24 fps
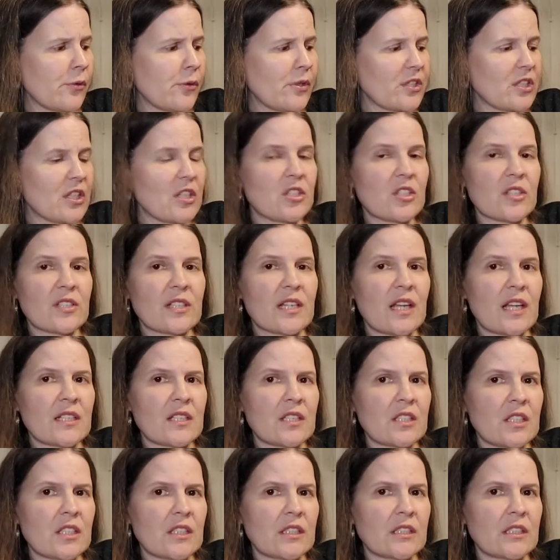which I just got
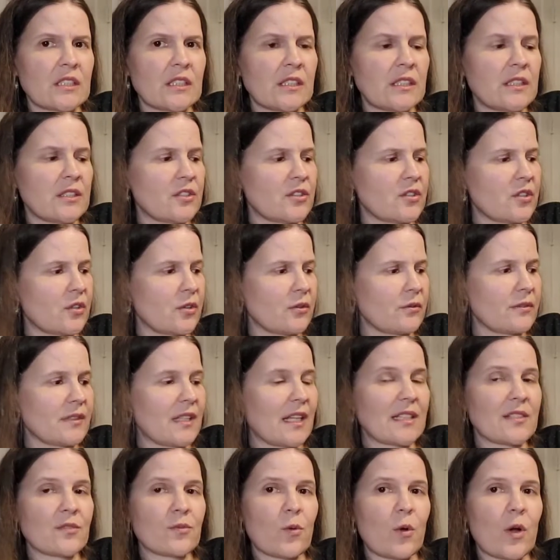done. So
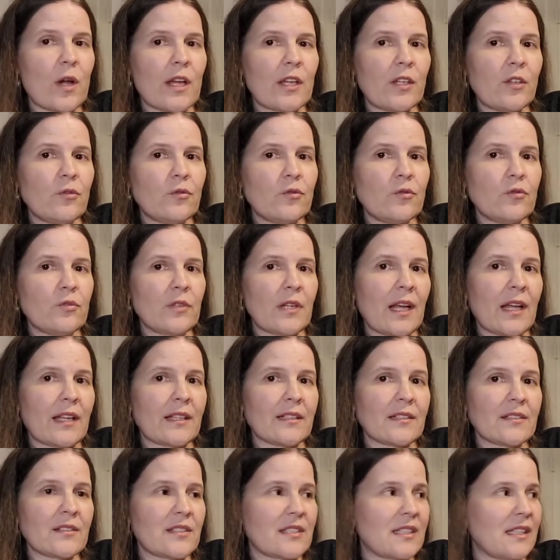that's why you do not
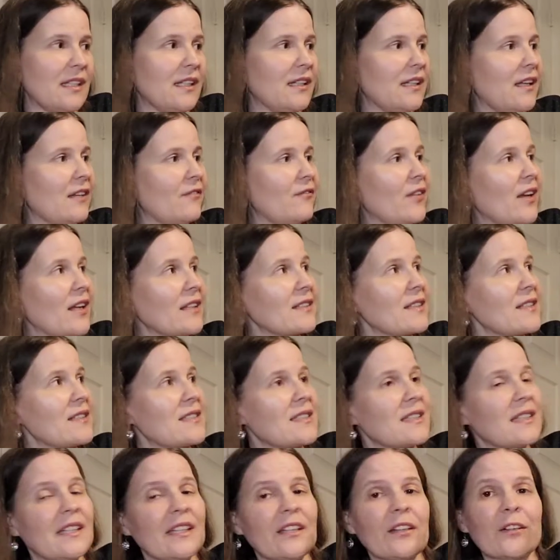see, in fact, it's
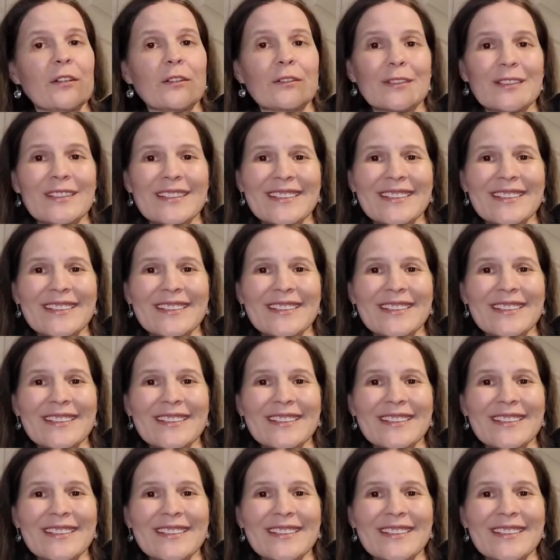in here.